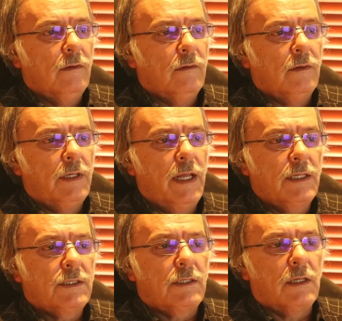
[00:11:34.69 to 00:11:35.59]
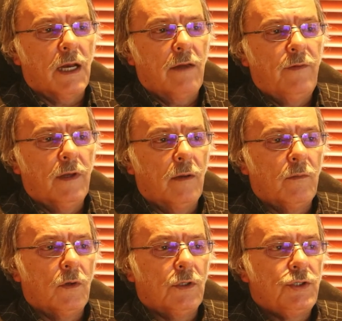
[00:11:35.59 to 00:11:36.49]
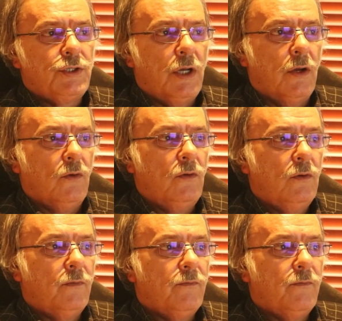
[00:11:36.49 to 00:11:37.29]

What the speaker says: The next graphic I'm going to show